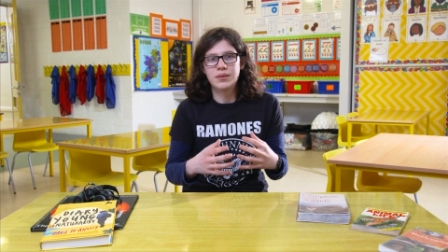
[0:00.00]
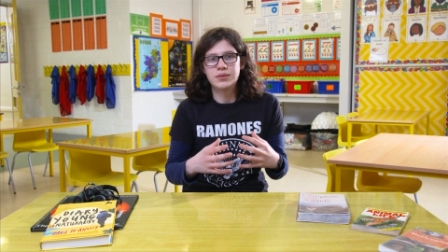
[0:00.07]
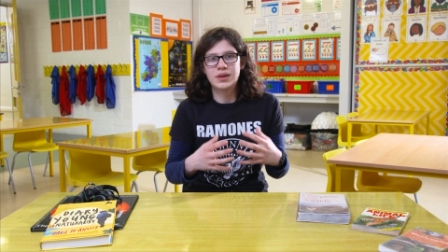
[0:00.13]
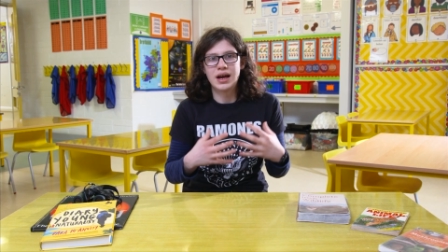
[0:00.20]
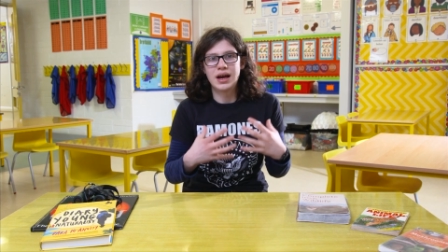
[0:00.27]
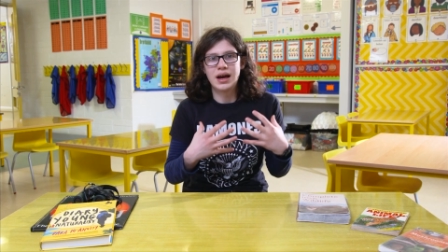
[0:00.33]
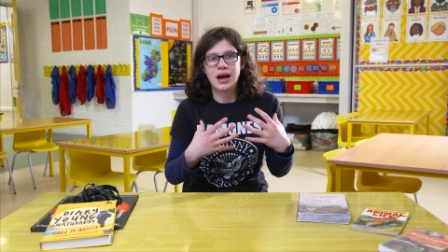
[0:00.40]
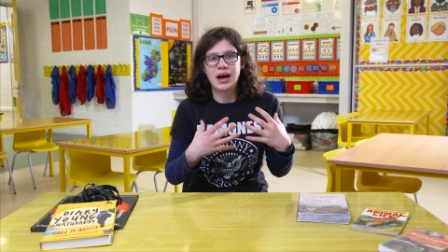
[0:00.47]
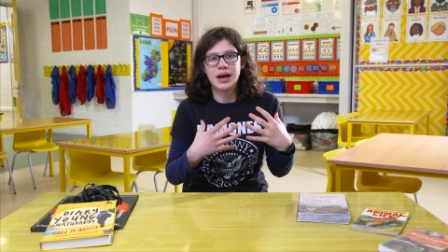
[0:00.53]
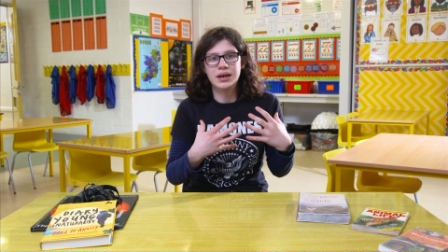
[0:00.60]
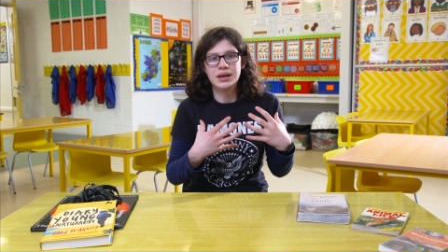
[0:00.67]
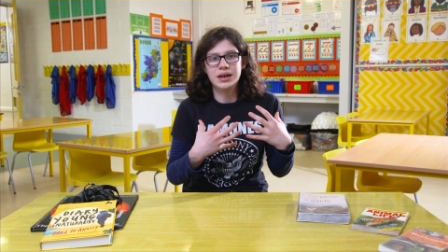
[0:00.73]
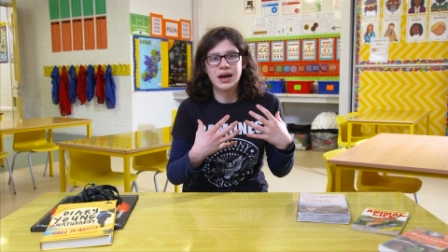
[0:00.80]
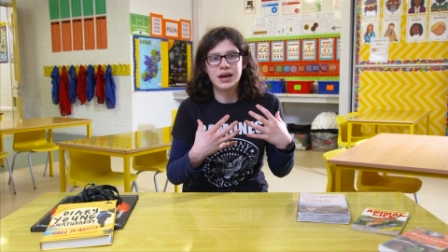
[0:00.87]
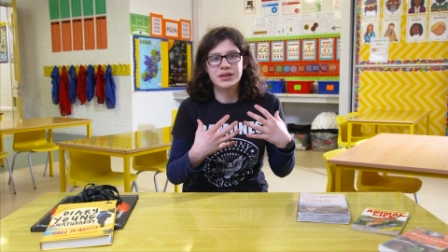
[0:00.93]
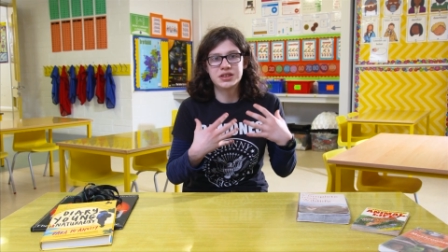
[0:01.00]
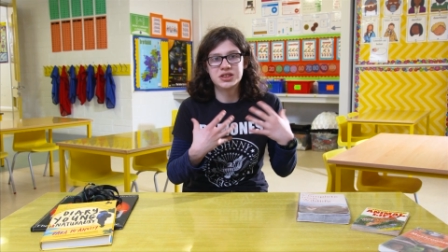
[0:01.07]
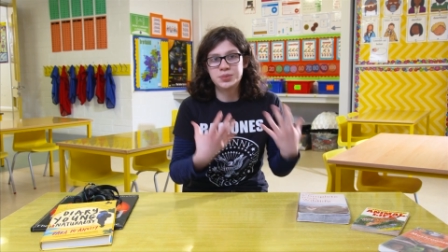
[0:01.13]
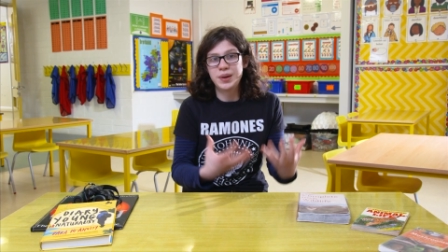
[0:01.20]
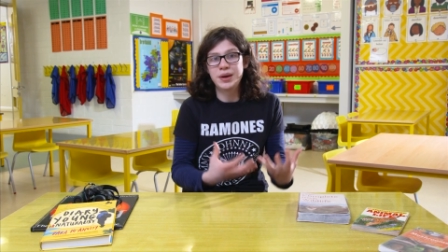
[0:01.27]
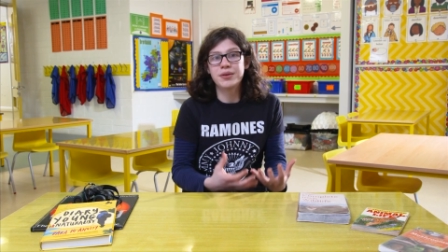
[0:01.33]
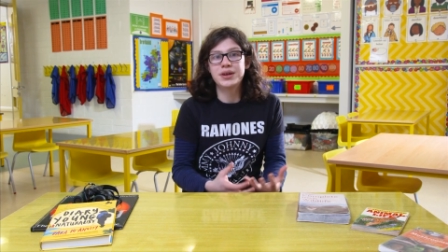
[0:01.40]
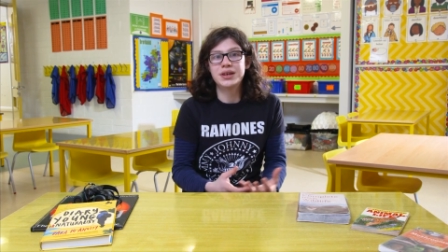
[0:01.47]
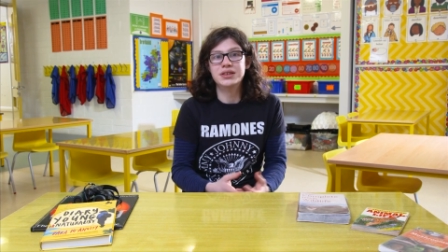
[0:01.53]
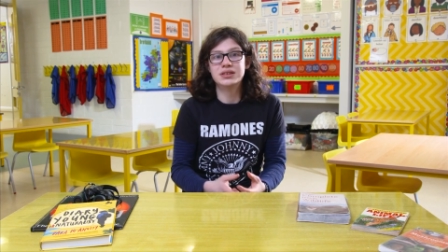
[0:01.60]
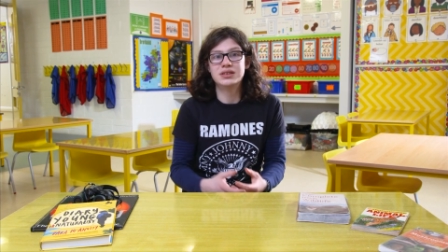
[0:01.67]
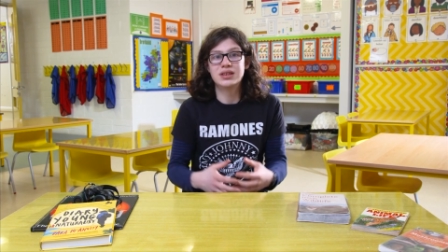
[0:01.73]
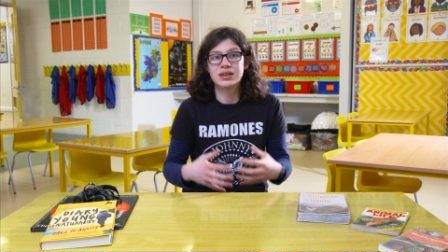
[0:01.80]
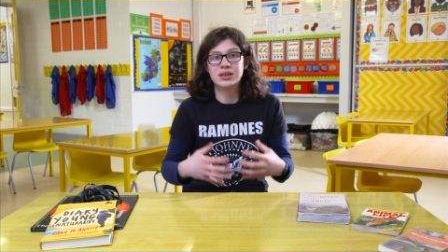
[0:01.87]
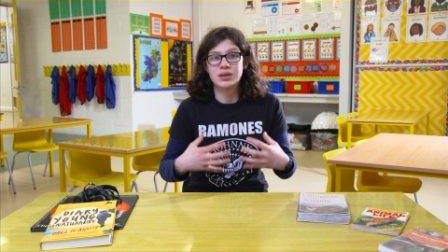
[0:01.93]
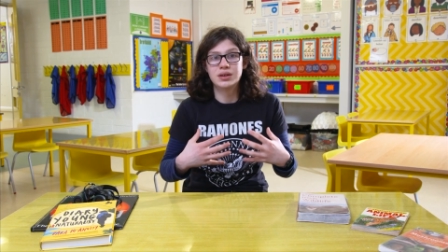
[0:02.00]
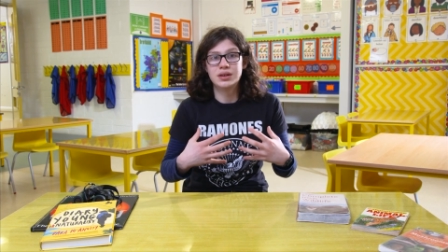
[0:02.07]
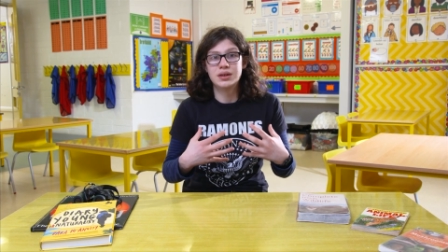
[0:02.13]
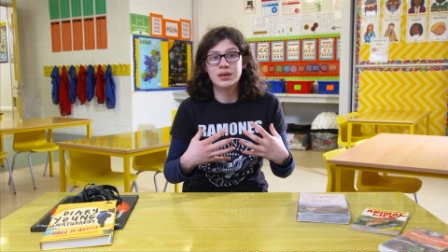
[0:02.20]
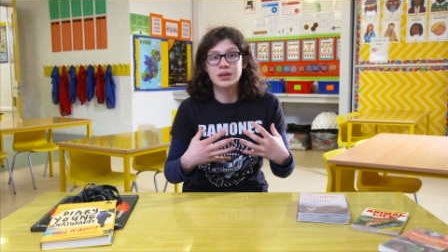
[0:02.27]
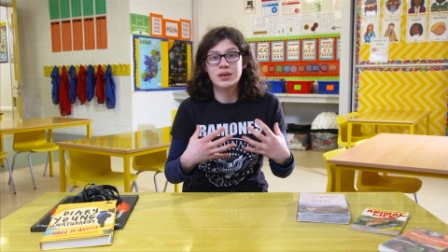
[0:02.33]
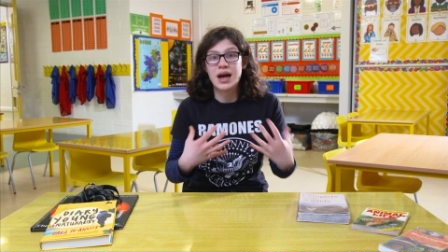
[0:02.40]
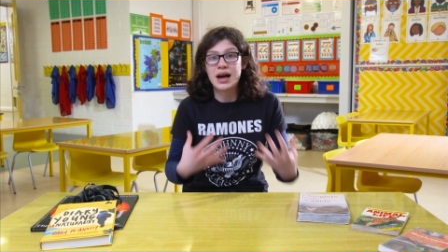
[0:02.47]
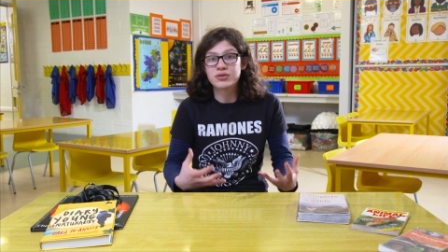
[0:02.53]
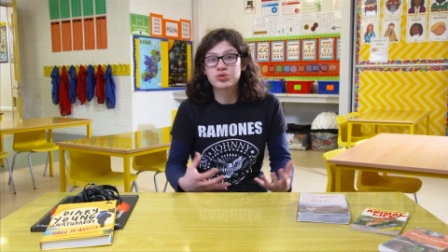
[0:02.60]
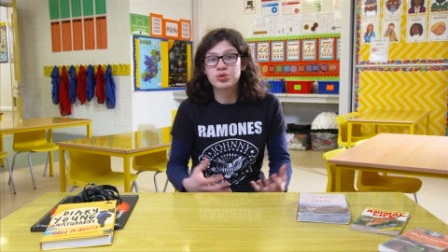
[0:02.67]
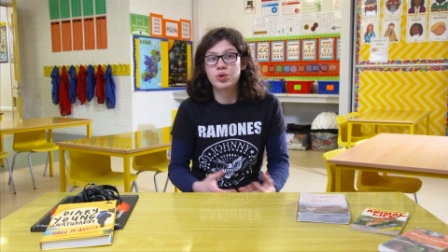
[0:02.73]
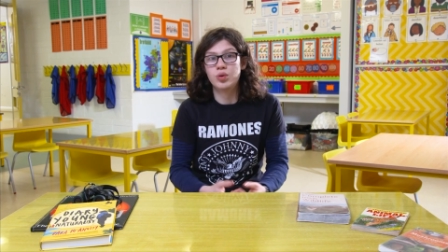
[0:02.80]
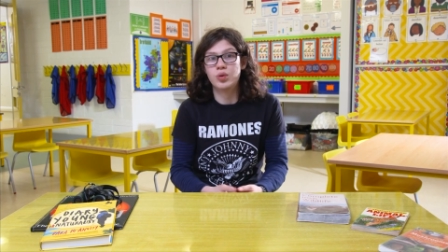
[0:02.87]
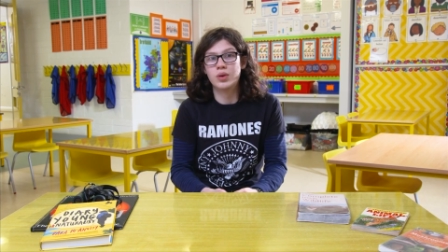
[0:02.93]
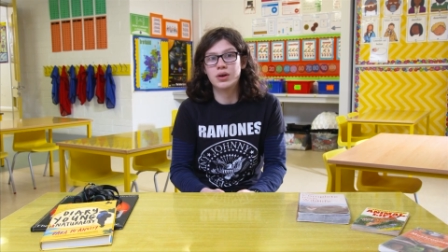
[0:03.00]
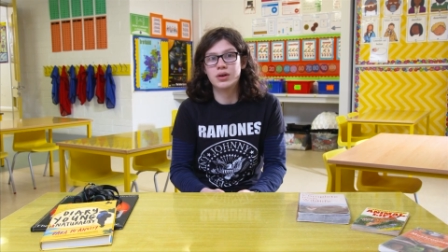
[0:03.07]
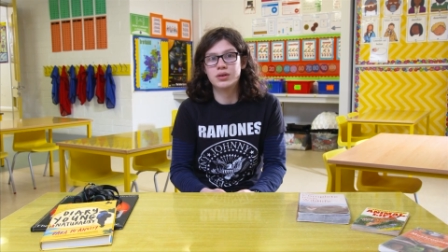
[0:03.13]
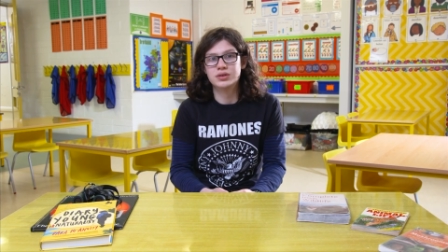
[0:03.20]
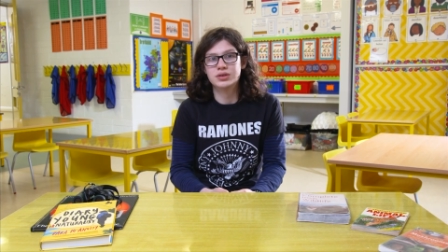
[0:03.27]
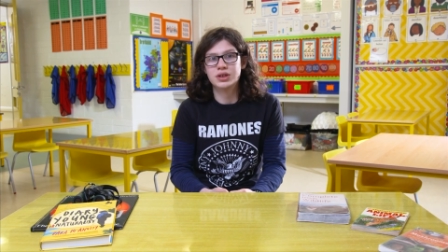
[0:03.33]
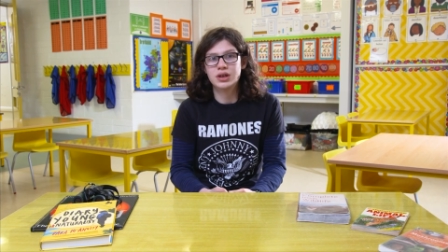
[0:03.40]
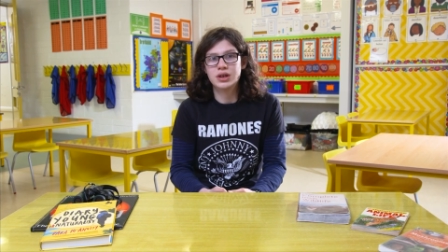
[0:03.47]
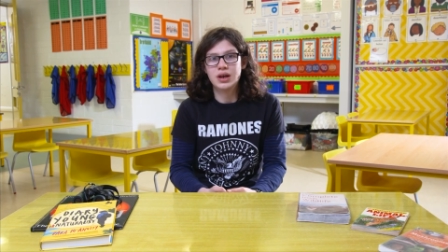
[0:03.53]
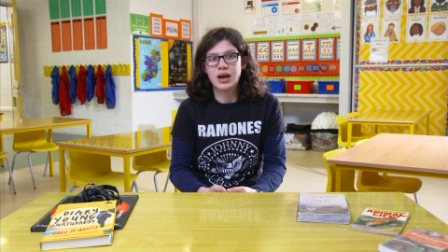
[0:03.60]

that I had experienced and the natural world.